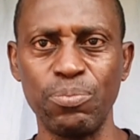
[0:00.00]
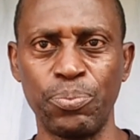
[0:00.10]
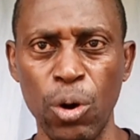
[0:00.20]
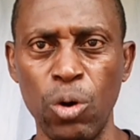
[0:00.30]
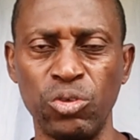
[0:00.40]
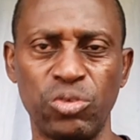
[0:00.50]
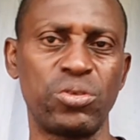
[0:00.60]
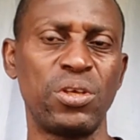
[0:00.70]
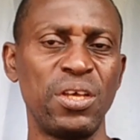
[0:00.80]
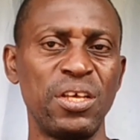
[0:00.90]

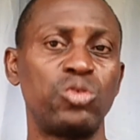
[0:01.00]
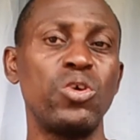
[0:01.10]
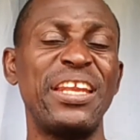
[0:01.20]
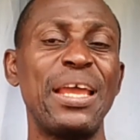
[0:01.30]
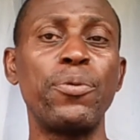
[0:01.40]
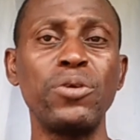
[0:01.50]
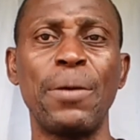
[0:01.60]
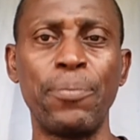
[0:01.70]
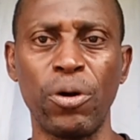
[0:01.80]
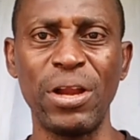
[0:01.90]
bones to enable
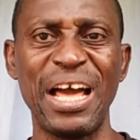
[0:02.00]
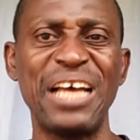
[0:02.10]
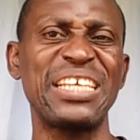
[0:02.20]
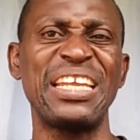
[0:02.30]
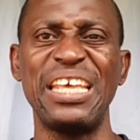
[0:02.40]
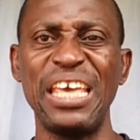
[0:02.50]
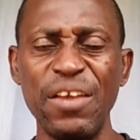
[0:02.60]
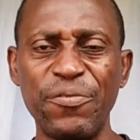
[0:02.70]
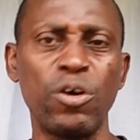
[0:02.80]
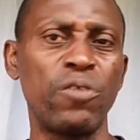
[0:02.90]
your broilers and
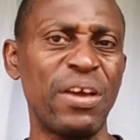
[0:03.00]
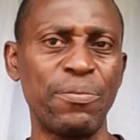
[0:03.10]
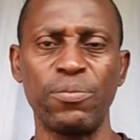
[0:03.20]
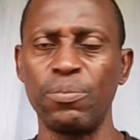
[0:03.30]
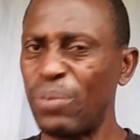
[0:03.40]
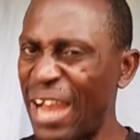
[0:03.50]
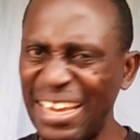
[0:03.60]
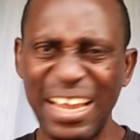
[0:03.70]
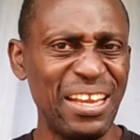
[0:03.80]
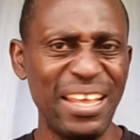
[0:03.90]
every of your
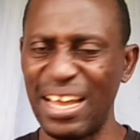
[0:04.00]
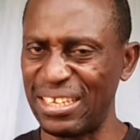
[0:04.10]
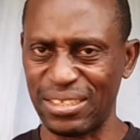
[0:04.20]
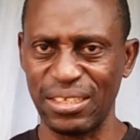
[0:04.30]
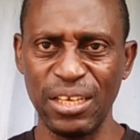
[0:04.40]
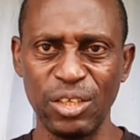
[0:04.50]
other layers